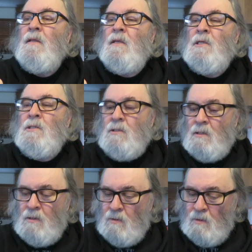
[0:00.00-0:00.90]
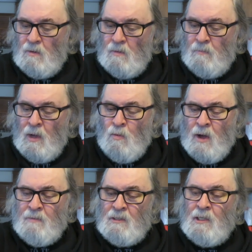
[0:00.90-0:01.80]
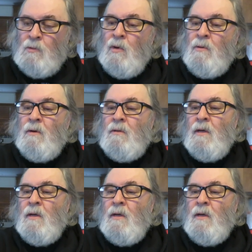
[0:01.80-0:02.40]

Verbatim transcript: This my wife says we were